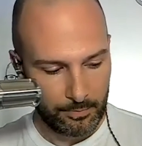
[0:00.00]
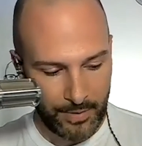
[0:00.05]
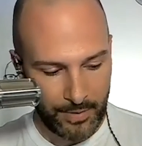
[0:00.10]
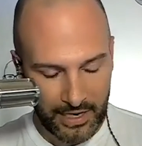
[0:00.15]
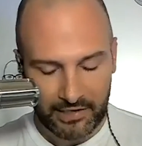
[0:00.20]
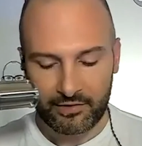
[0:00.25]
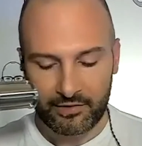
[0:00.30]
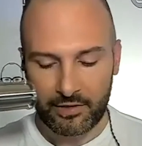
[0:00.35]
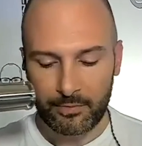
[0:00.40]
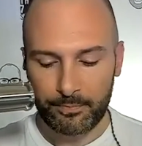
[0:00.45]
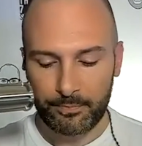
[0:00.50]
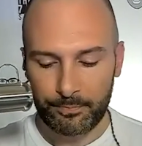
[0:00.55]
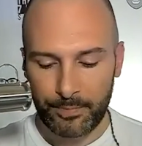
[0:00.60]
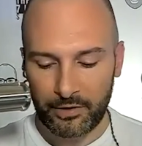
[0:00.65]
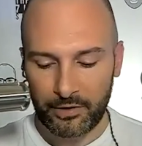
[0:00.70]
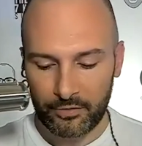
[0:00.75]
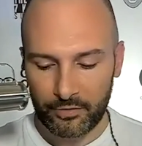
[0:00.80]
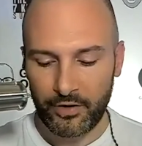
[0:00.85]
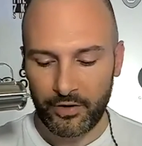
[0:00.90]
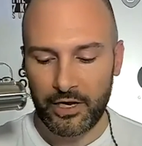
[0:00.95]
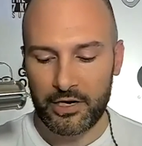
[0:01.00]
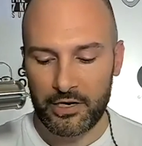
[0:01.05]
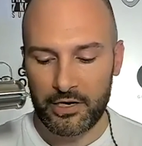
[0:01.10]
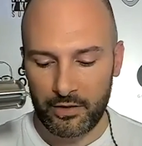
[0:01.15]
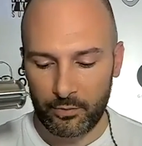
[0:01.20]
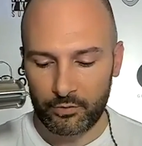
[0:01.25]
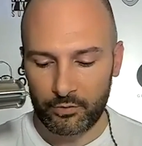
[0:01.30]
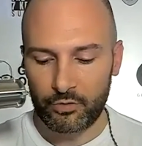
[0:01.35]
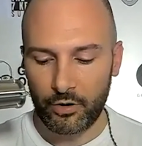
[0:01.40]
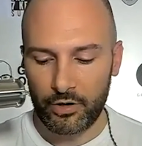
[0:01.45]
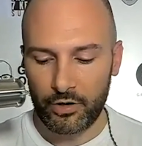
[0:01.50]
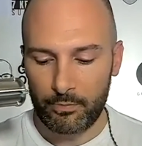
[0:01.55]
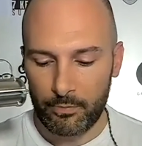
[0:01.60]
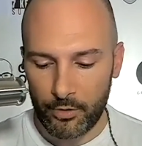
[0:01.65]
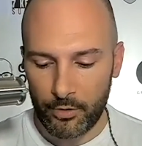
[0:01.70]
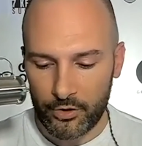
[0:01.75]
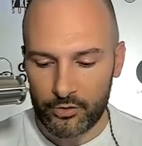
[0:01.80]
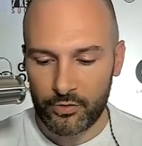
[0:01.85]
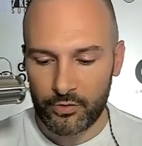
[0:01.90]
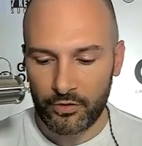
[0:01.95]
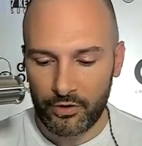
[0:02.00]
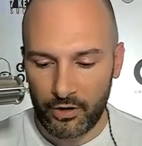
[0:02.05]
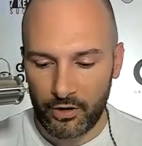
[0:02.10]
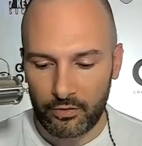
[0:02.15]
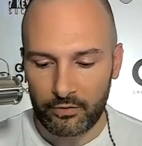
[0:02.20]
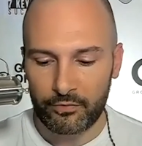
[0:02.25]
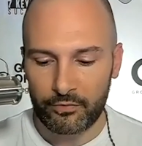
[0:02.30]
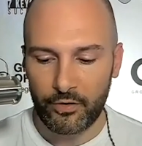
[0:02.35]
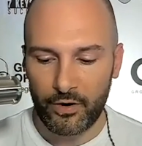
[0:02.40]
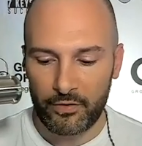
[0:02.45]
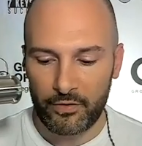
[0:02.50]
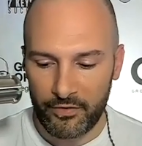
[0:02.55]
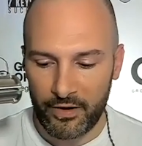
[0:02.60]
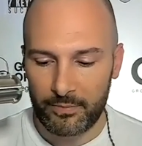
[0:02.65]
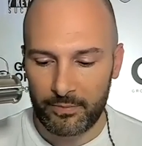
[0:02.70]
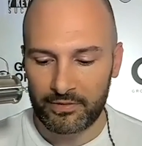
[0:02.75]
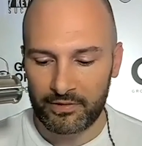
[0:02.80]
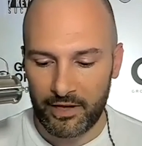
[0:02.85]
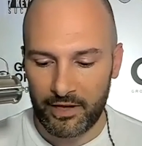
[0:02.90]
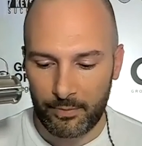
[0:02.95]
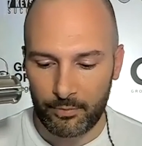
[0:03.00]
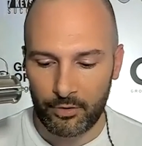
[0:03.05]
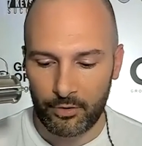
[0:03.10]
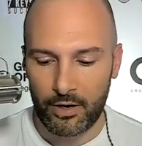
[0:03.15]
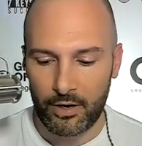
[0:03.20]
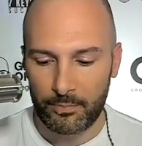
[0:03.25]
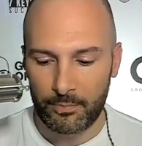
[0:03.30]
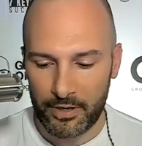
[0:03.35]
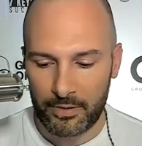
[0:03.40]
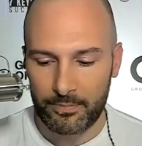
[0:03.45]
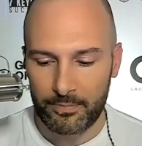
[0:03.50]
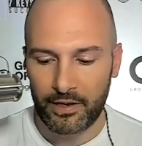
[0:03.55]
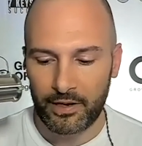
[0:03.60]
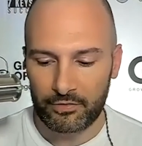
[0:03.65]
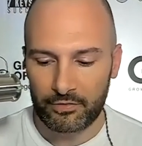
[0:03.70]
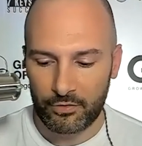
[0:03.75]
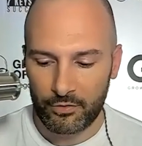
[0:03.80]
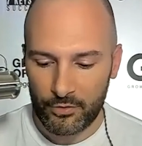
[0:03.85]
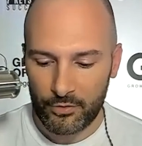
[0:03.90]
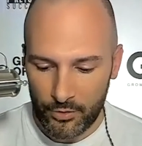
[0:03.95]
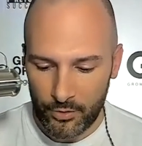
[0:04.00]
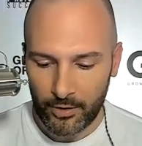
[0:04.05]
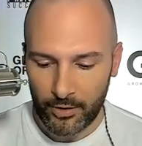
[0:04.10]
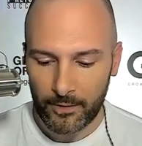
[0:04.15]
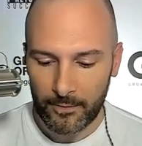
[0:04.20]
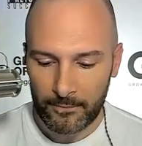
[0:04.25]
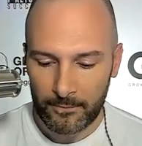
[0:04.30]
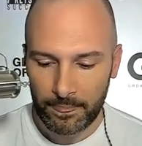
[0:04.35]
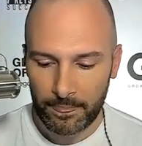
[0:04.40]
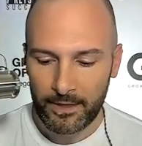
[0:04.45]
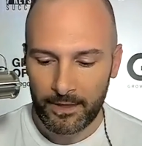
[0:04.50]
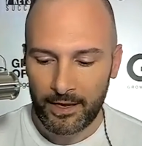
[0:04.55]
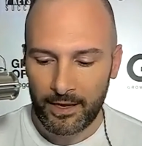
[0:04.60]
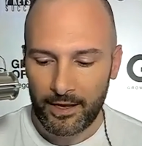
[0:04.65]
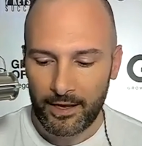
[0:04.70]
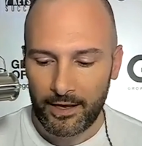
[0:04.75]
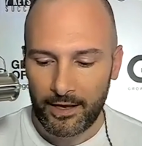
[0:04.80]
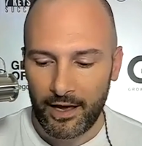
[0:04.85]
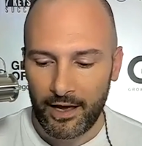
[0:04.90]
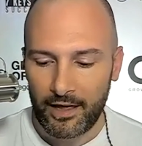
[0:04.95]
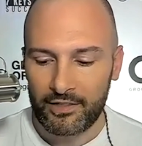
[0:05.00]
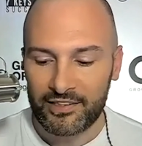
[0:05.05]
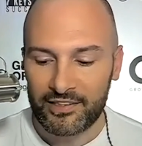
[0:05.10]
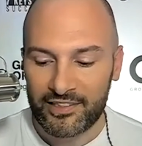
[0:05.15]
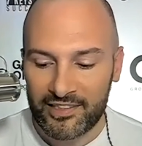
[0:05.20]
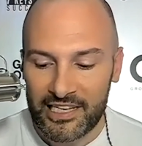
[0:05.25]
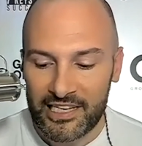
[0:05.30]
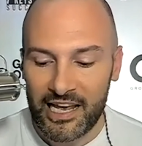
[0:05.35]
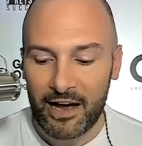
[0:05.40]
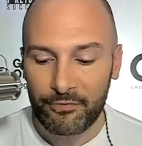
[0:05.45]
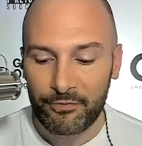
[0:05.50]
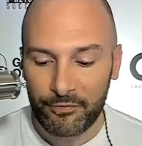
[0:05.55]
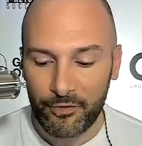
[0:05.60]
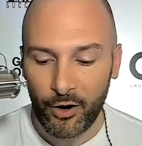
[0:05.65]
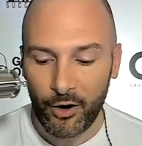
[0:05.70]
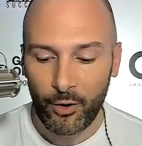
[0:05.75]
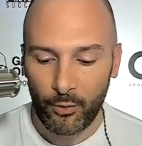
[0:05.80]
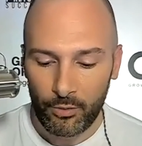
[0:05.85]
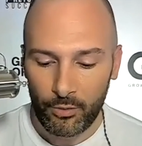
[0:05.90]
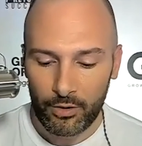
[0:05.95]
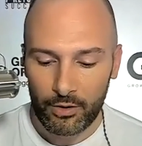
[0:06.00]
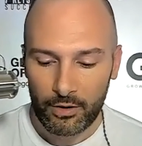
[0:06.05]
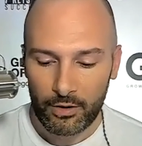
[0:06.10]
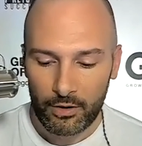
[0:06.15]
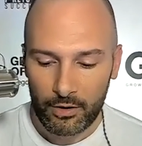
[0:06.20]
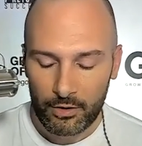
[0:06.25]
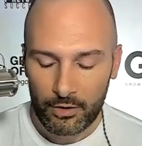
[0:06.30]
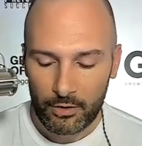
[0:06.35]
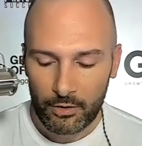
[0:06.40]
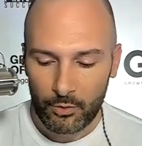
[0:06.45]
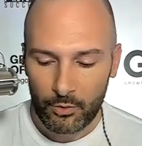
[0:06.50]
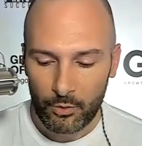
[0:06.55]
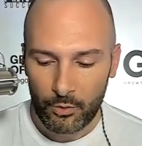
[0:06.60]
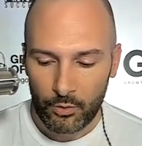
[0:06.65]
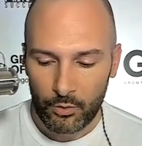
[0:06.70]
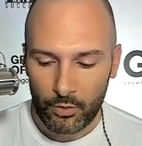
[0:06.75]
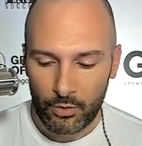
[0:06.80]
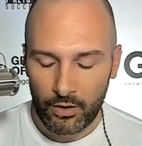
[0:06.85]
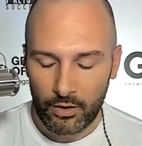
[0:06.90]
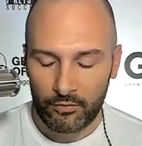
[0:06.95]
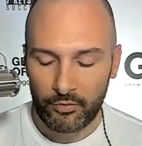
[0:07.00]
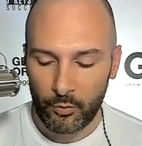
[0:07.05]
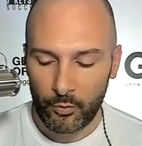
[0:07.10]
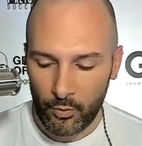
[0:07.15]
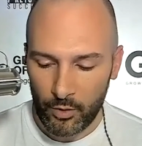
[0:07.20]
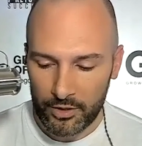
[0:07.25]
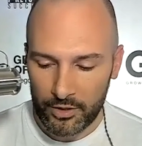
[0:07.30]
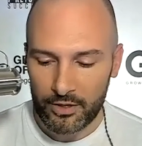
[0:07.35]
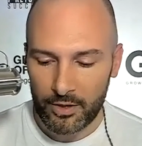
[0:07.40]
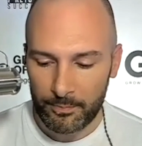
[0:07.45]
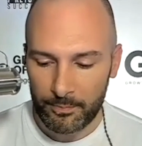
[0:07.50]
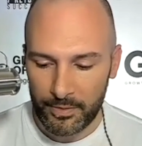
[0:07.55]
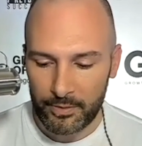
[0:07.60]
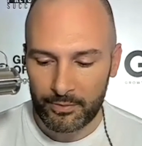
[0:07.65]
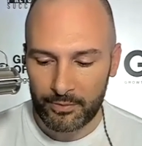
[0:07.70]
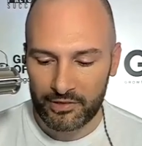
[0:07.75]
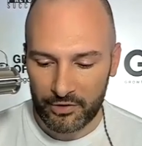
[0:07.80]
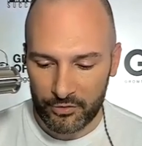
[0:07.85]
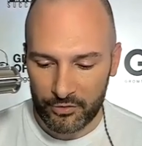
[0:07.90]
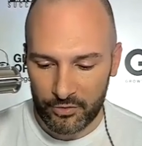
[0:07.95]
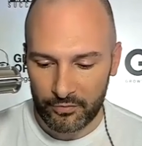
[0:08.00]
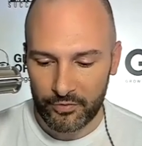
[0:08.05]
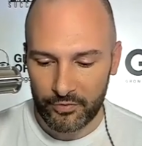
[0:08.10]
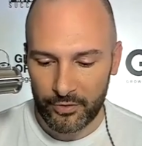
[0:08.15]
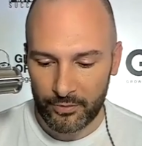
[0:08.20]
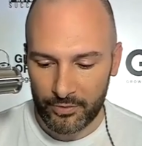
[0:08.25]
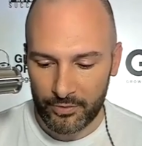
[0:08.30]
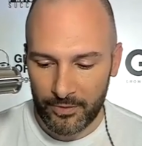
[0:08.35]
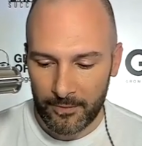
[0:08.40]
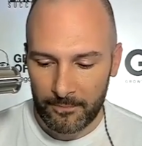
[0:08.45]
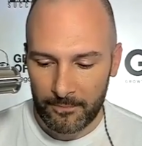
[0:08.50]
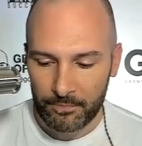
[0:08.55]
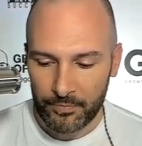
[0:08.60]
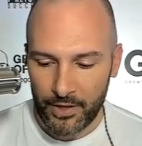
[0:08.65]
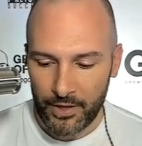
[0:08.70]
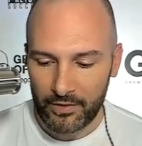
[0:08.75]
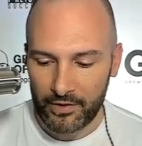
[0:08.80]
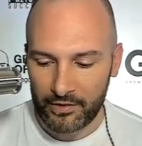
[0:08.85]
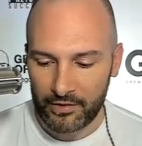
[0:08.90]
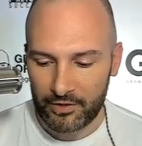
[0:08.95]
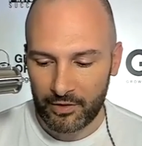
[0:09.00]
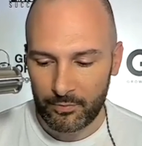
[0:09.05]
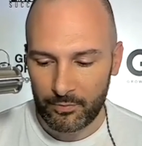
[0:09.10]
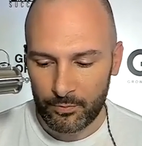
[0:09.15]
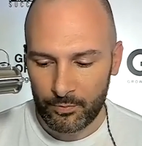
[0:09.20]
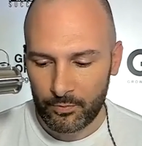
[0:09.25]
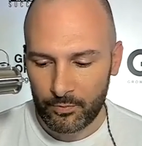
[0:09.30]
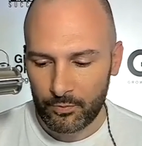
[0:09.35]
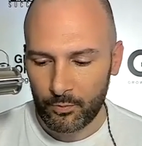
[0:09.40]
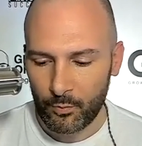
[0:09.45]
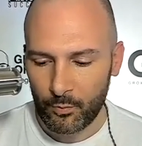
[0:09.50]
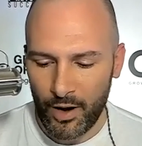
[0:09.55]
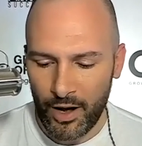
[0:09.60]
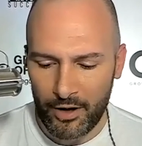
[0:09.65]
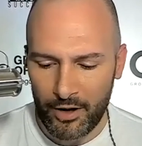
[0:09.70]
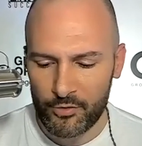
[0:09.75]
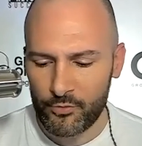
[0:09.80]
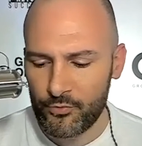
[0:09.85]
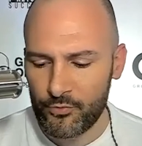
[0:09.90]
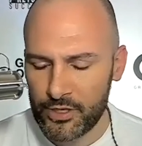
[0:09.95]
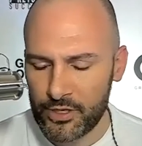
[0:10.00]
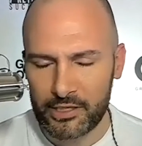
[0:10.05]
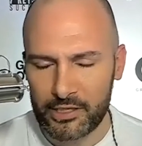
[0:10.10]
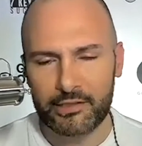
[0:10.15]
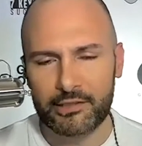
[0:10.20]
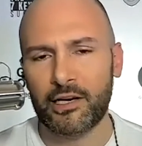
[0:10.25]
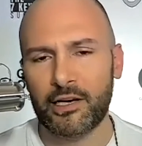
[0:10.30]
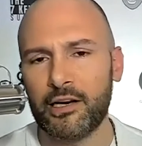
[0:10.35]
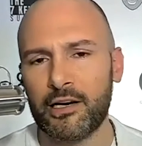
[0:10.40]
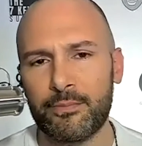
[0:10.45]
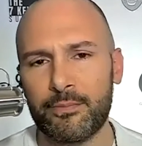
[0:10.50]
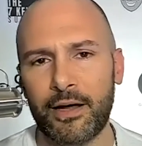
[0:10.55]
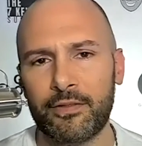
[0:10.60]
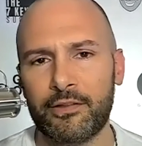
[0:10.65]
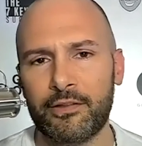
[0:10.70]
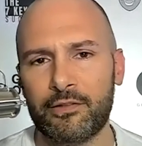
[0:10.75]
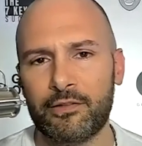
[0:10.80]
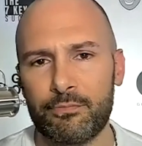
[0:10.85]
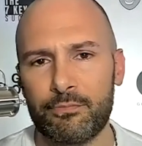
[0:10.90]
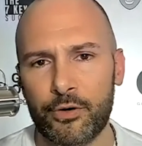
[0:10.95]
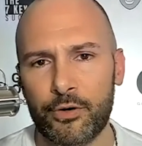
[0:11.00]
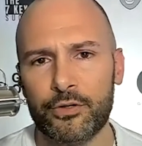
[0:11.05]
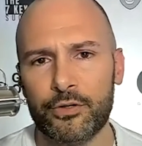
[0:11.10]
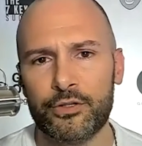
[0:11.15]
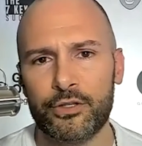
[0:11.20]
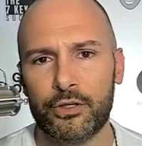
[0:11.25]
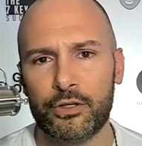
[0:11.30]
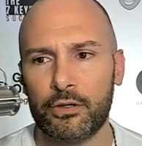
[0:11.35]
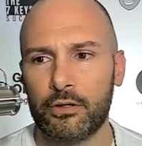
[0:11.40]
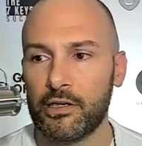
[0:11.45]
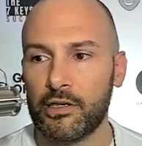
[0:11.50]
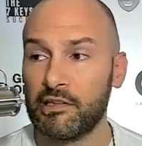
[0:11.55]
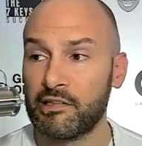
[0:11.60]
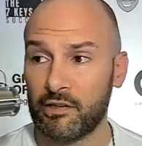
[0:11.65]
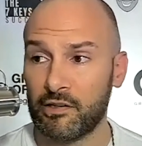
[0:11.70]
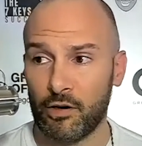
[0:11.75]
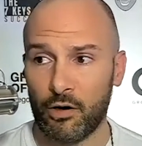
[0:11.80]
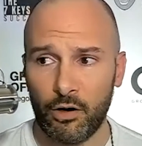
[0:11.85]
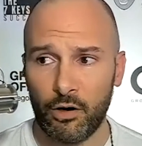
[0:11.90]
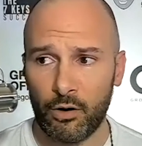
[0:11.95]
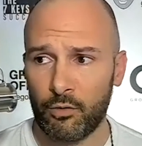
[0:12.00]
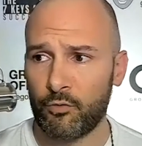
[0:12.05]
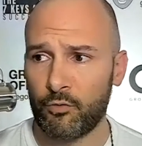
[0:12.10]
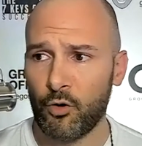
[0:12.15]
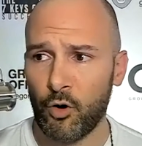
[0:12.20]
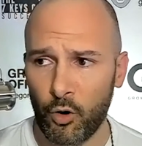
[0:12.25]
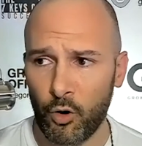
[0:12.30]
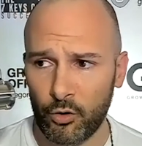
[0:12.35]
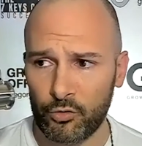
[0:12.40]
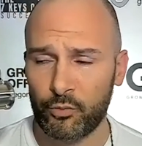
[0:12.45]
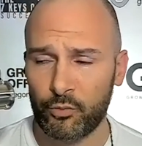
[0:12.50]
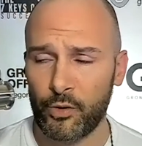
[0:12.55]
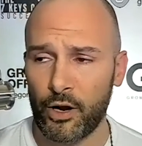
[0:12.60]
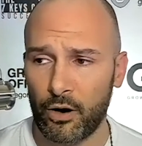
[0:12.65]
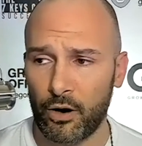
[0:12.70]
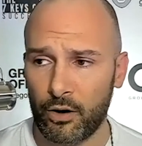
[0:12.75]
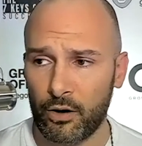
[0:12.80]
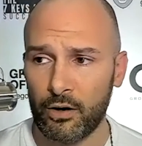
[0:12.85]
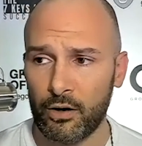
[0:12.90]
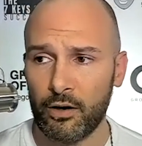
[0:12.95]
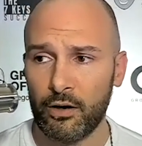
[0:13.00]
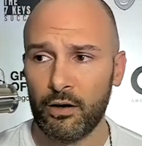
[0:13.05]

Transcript: based in Pennsylvania that was going to merge with another very famous cable company based in New York. And the CFO of the one company was interviewed. And they said, Wow, you're really excited about this merger. He said, Oh, of course we are.